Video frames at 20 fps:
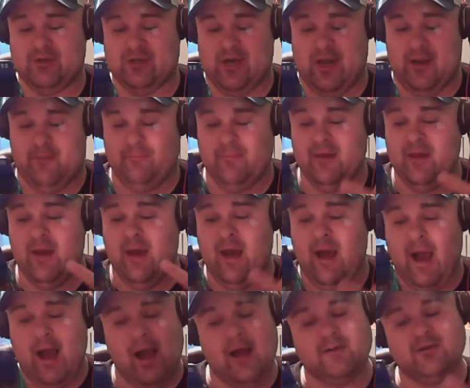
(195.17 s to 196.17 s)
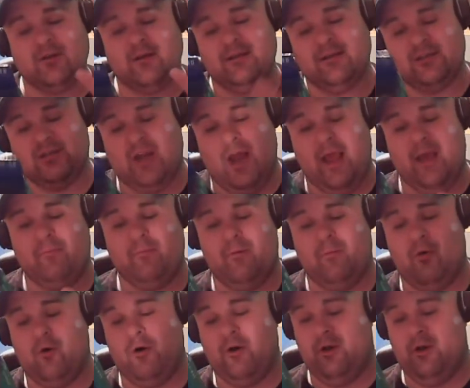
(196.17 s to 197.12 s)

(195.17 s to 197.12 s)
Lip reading: the WWE Tag Team Champ,